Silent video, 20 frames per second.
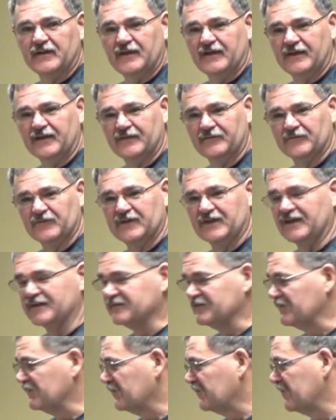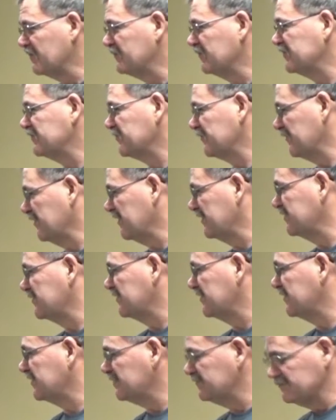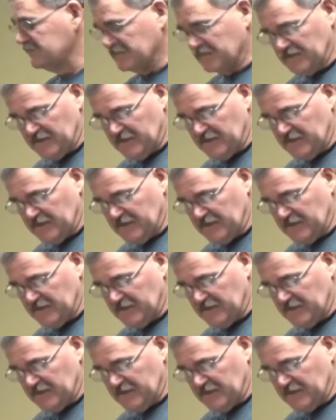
and we got to know him, was friends with him,